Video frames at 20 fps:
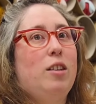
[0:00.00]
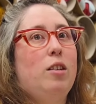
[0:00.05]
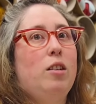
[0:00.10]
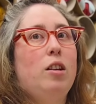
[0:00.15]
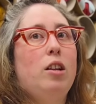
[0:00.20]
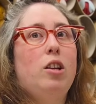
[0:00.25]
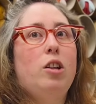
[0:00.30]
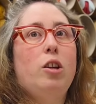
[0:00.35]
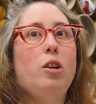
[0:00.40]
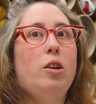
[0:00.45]

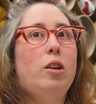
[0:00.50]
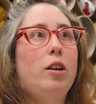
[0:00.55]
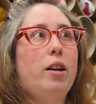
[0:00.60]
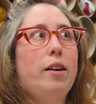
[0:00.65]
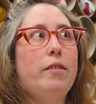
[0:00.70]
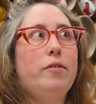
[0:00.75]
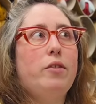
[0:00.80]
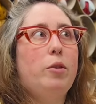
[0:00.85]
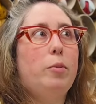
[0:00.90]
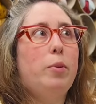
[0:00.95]
No,
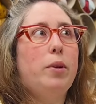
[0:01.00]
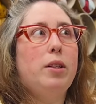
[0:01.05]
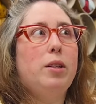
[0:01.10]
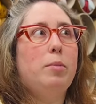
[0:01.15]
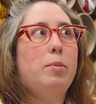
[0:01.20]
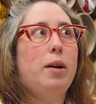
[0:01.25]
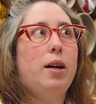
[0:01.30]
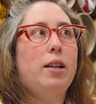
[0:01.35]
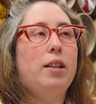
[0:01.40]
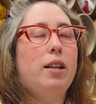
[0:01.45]
I've not picked a
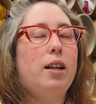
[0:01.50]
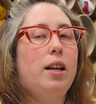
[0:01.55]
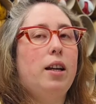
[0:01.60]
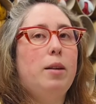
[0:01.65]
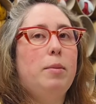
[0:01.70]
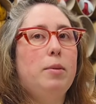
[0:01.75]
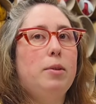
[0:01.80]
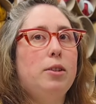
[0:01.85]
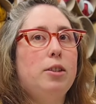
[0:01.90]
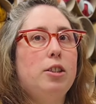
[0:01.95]
pattern that
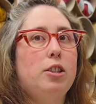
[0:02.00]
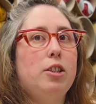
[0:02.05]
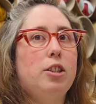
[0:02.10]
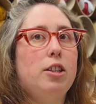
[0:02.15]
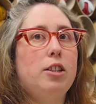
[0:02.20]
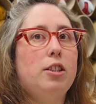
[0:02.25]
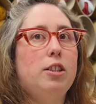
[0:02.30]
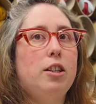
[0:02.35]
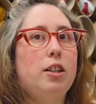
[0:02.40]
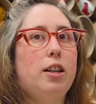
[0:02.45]
anybody
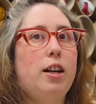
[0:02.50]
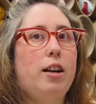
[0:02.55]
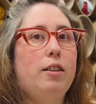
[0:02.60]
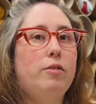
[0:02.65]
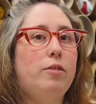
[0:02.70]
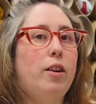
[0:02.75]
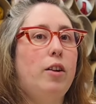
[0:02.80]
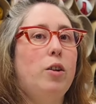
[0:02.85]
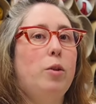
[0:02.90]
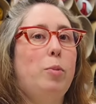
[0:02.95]
suggested. I
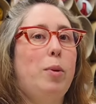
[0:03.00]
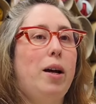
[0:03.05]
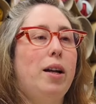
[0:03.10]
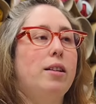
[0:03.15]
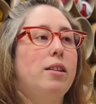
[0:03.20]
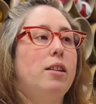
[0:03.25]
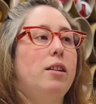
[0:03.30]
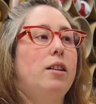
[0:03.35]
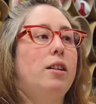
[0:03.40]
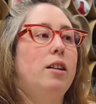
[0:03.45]
found a
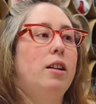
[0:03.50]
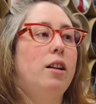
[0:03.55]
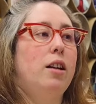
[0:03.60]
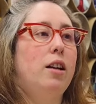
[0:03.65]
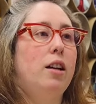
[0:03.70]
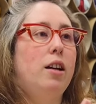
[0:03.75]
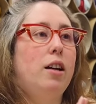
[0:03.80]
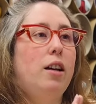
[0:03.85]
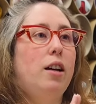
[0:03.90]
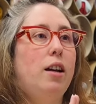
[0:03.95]
pattern
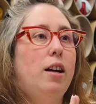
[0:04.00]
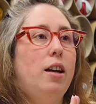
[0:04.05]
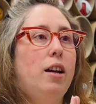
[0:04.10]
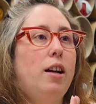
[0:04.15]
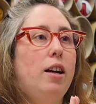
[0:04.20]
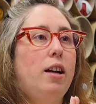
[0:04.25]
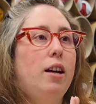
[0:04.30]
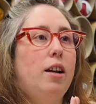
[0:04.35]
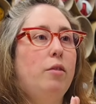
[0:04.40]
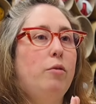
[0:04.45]

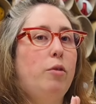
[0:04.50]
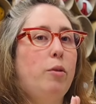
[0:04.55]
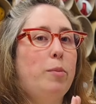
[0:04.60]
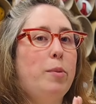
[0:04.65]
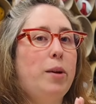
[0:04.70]
from